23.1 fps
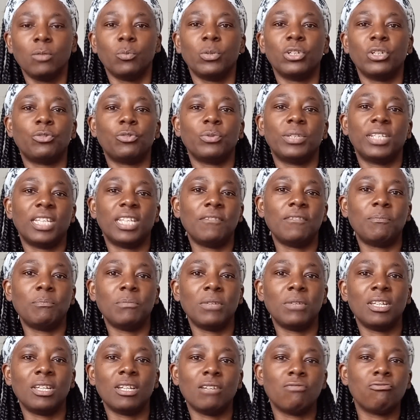which would give
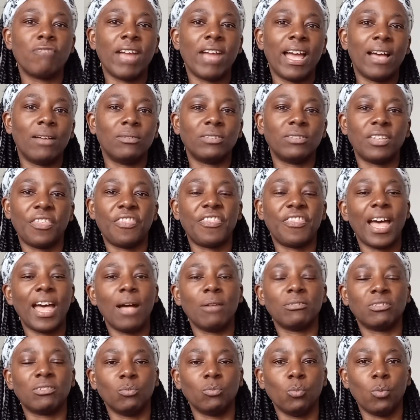me around a
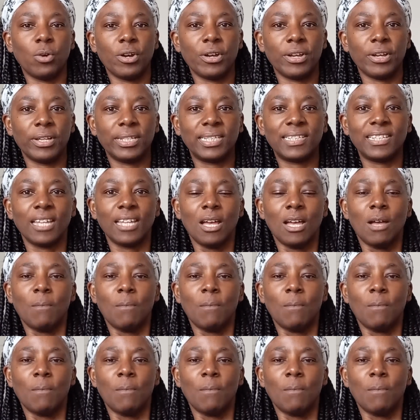thousand words.